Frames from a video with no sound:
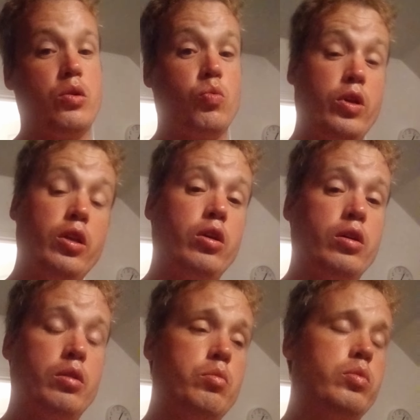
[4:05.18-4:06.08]
really
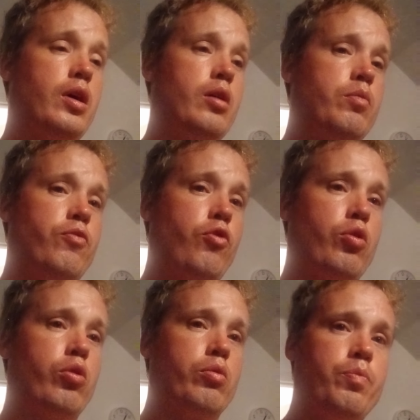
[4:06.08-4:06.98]
good
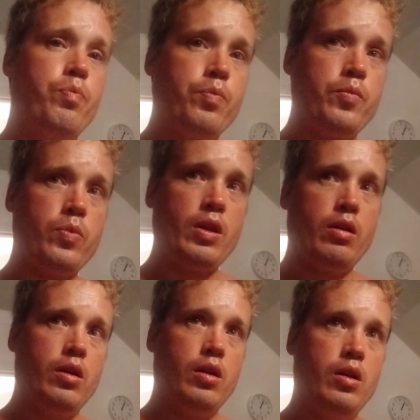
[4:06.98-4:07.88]
for,
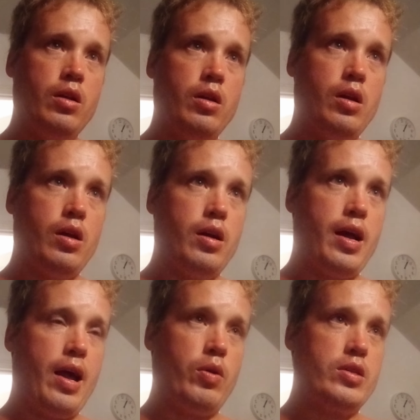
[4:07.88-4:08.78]

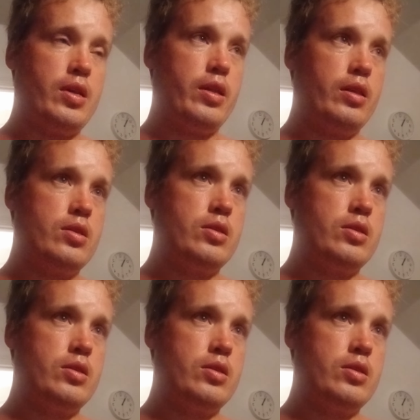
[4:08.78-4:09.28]
how do I say this,